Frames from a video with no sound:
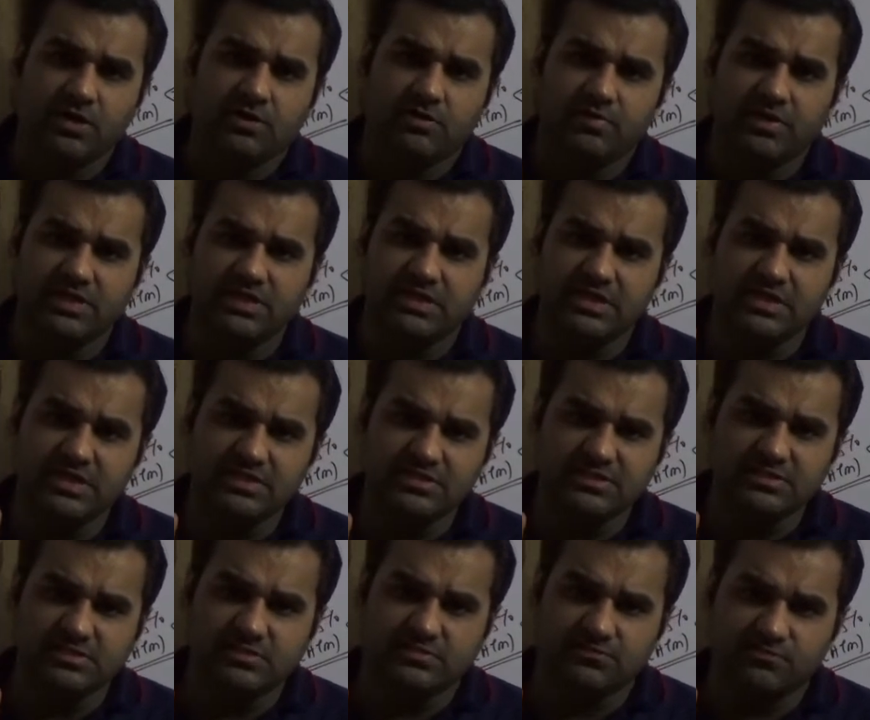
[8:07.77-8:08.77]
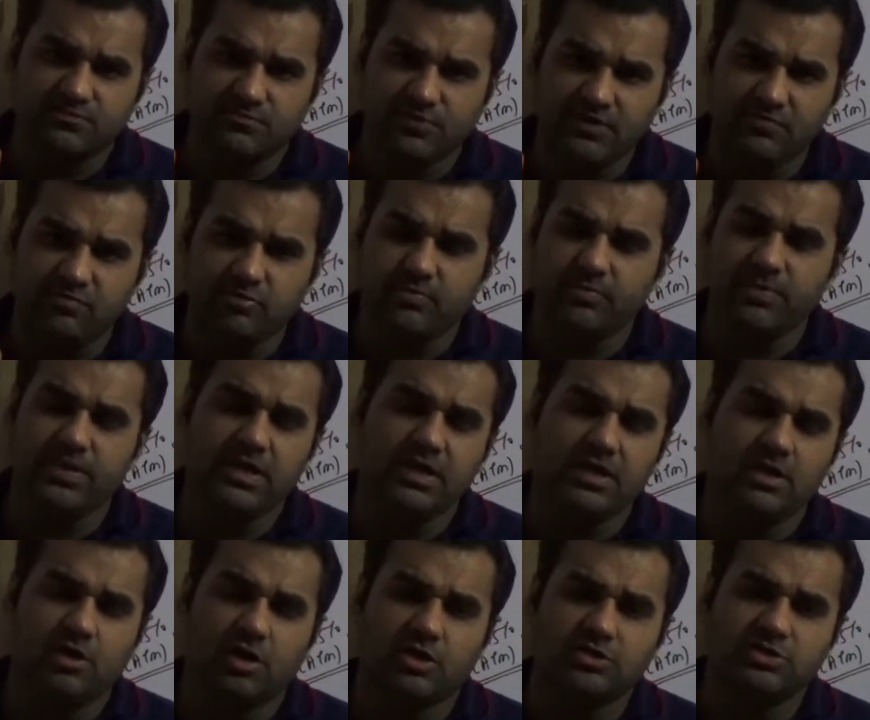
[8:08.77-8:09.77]
With these, we would
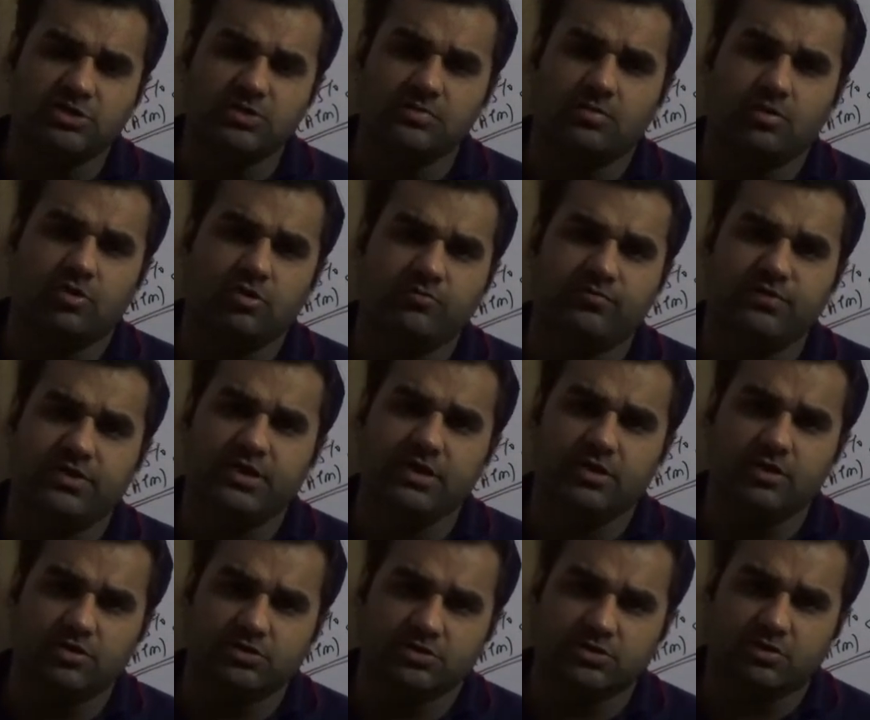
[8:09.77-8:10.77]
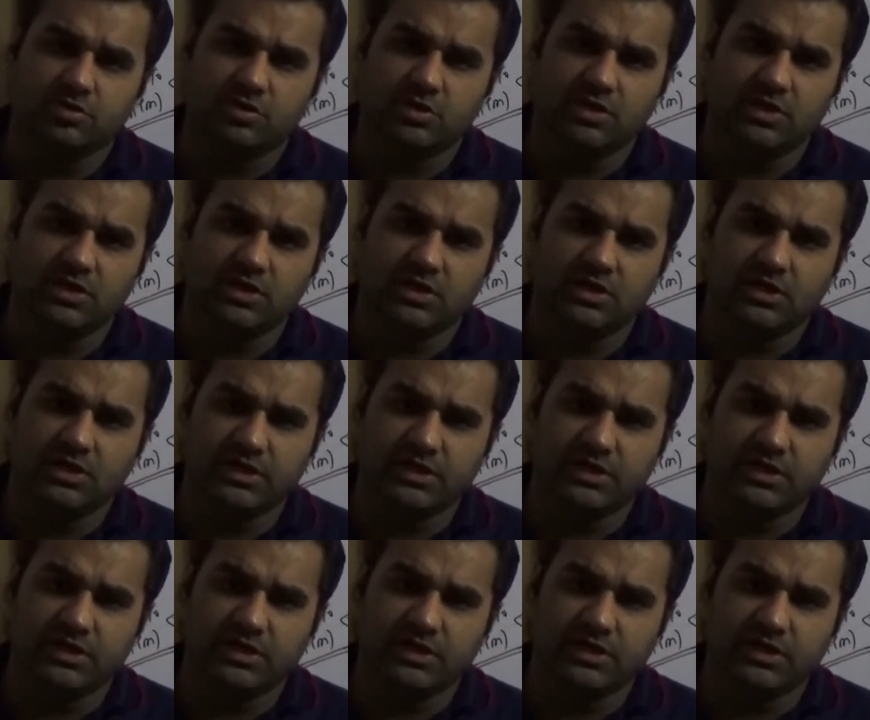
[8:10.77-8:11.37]
be launching more videos on